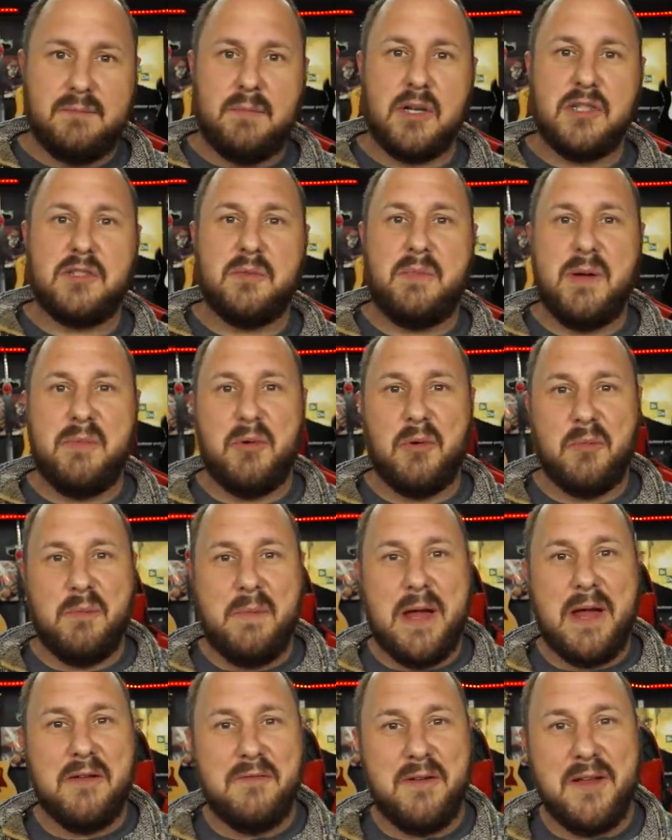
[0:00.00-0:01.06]
bunch of people
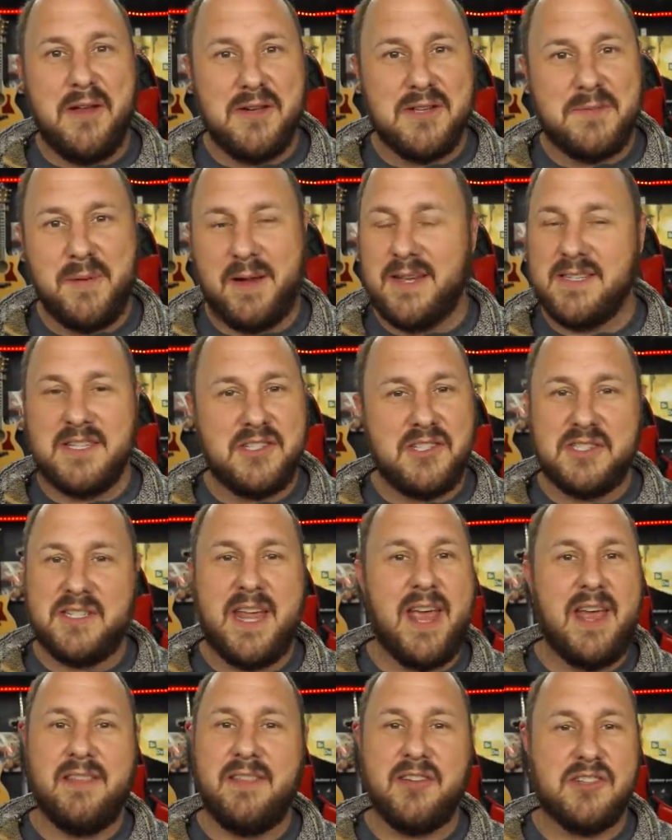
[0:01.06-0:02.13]
making videos because they just
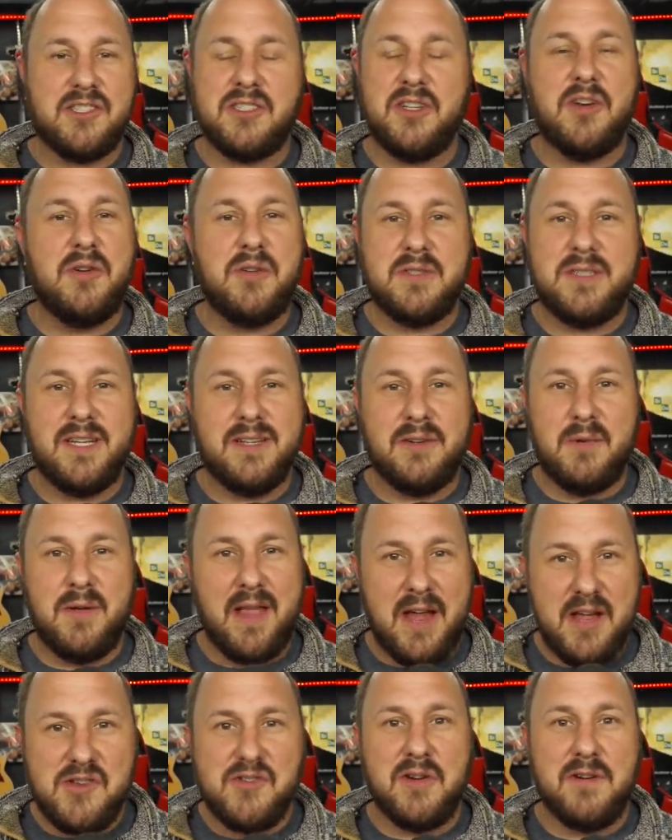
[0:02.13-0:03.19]
can't. They're just oozing with
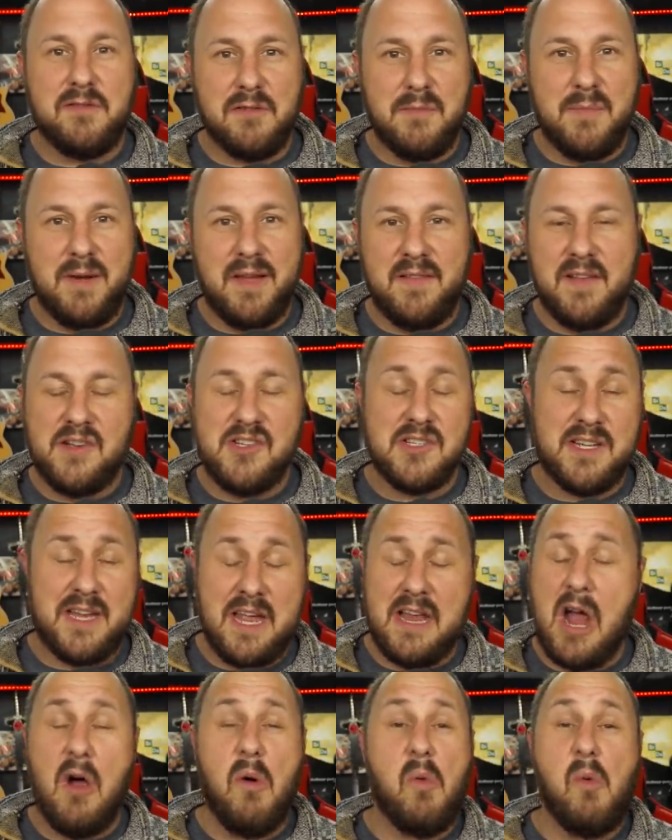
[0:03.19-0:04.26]
hatred for me, and they just
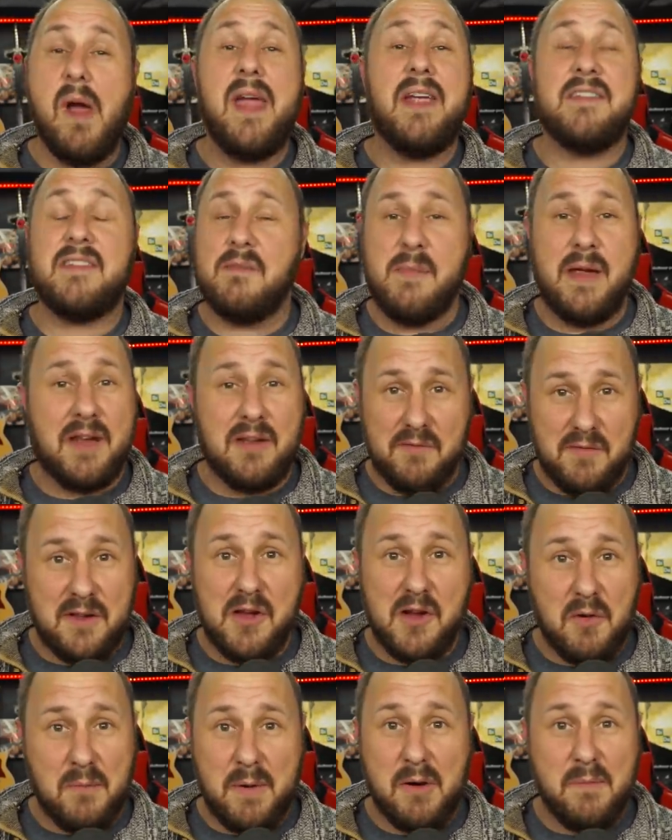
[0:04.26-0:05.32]
cannot wait to make a
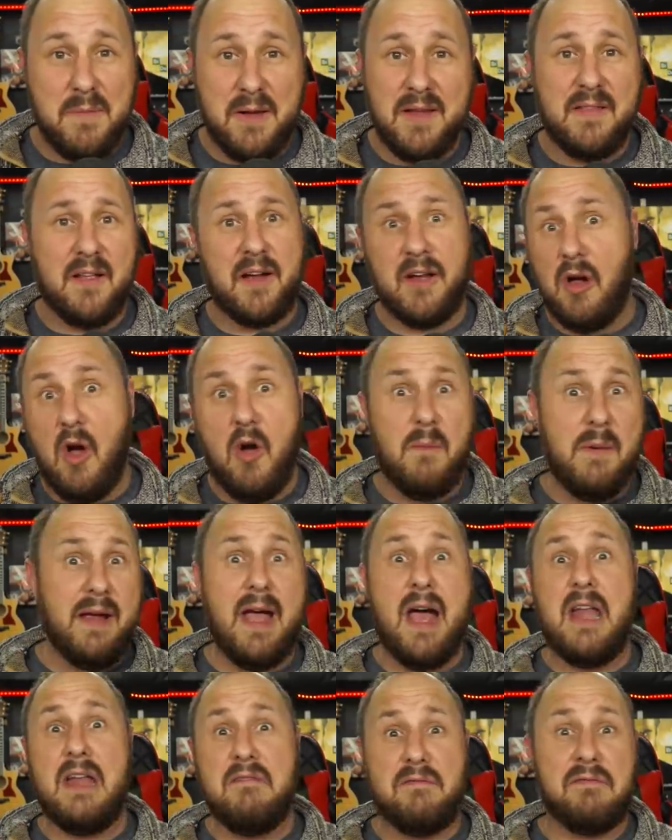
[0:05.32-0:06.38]
video about me. They're like, "Oh my
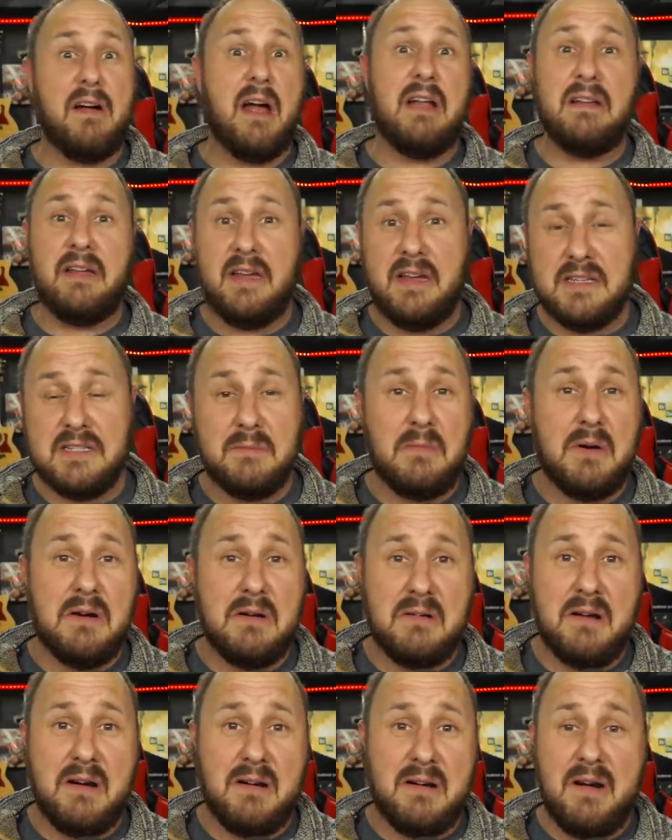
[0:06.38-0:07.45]
god, he finally he's a
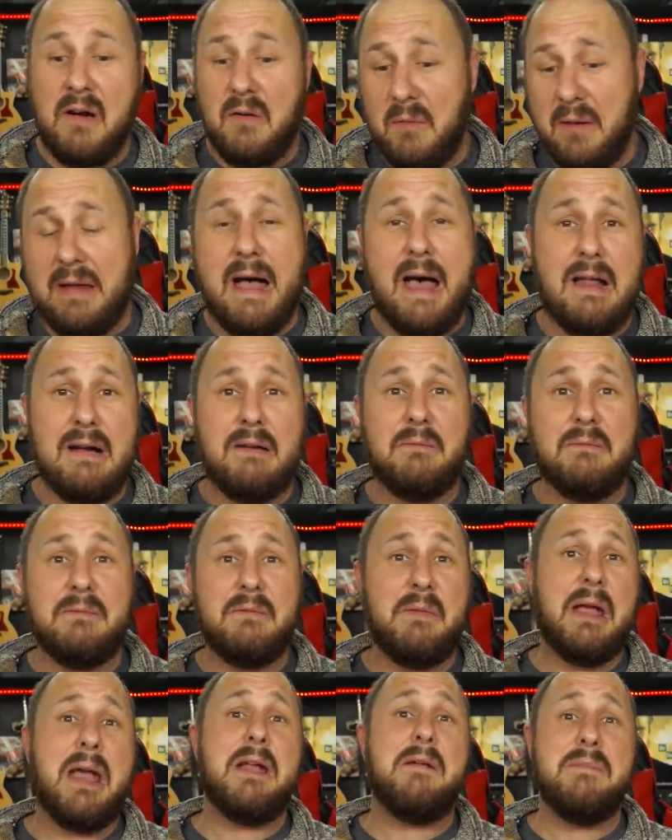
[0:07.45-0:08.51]
murderer. We got him.
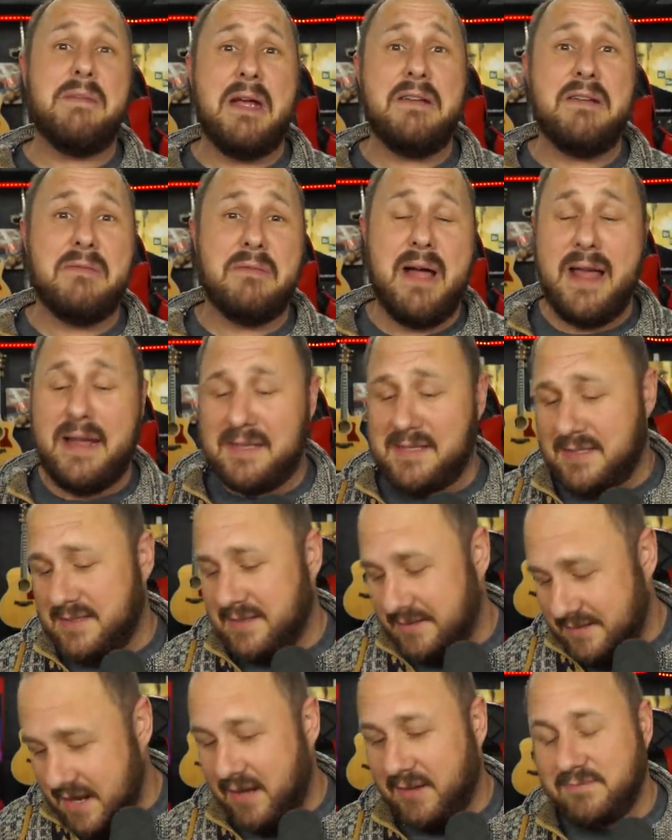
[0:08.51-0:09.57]
We got him dead to rights."
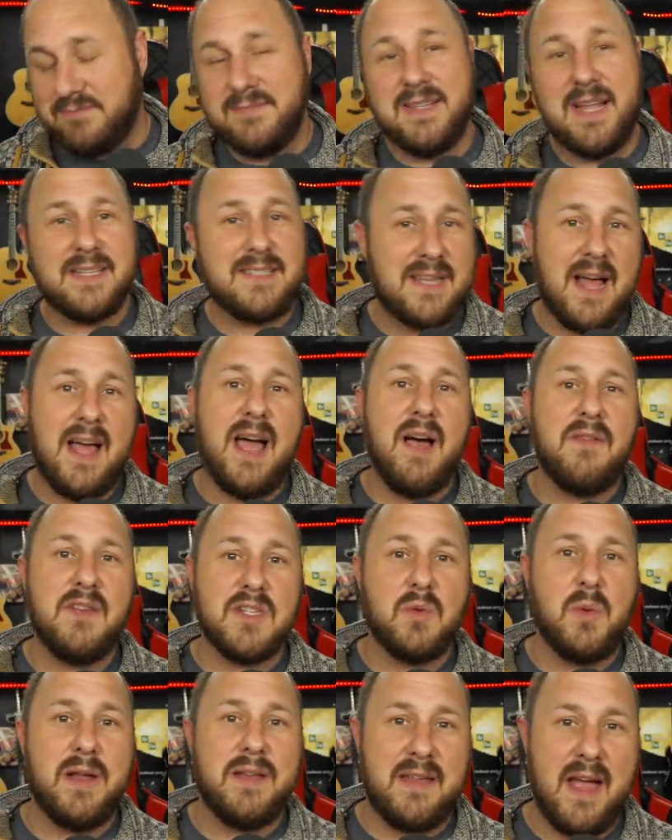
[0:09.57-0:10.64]
No, that's not how
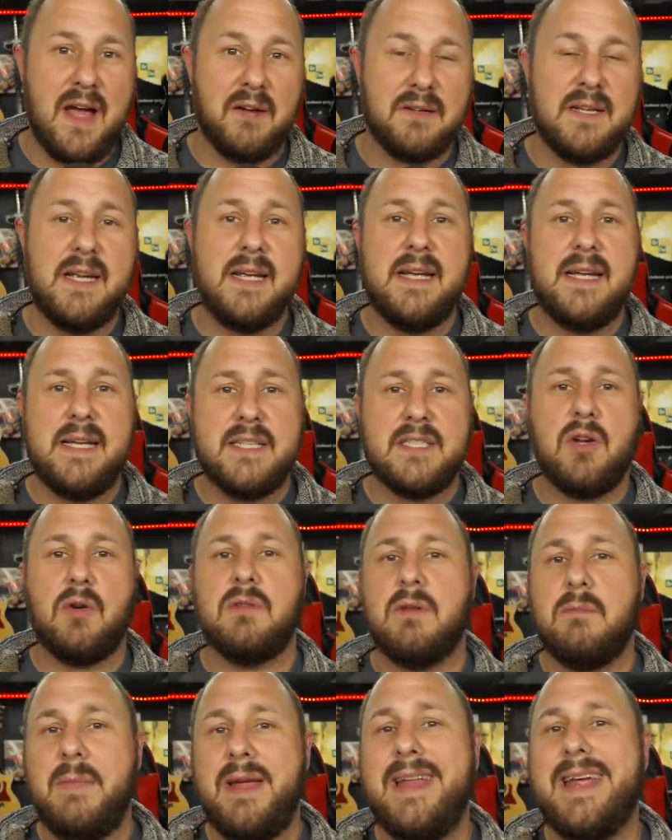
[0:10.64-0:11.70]
this went down. So
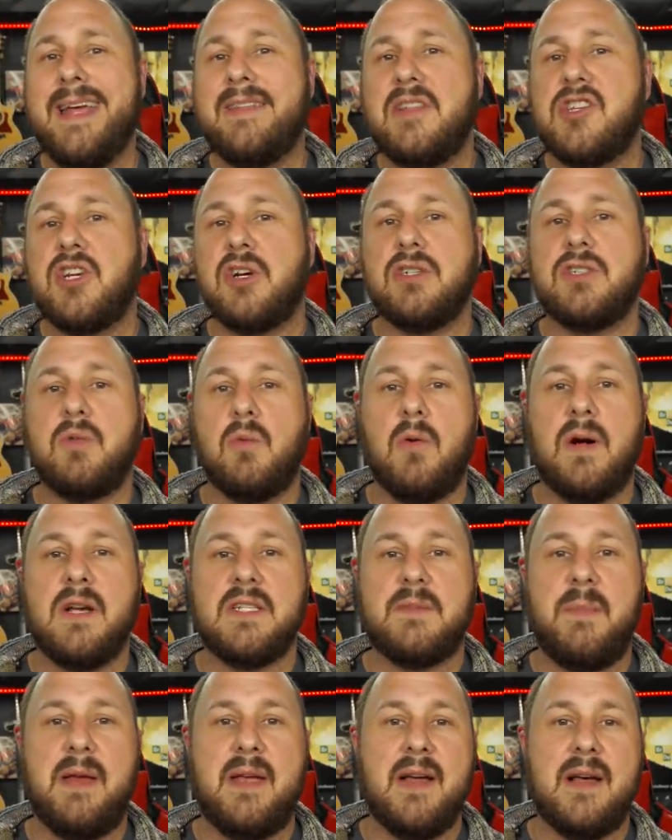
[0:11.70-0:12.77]
the meeting at the church was
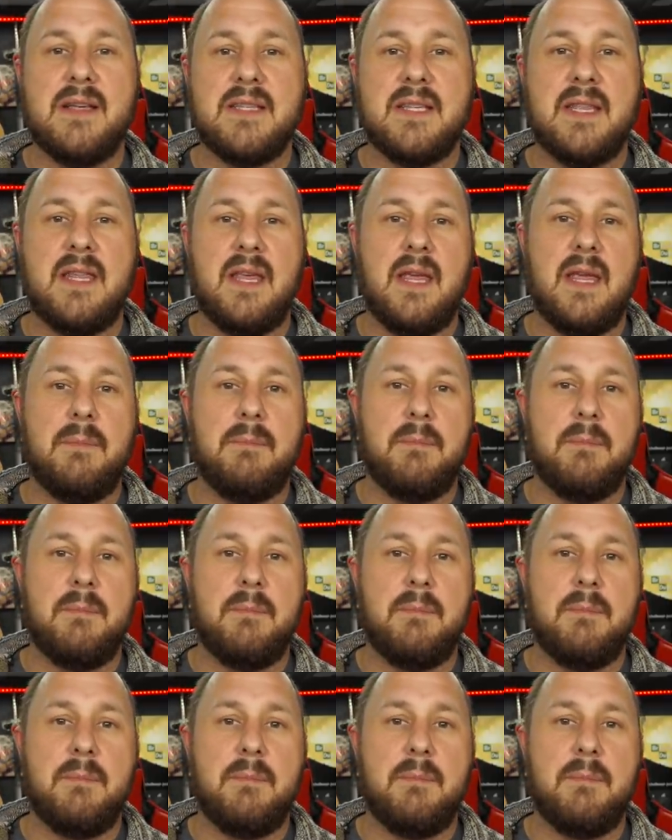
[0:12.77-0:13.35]
because the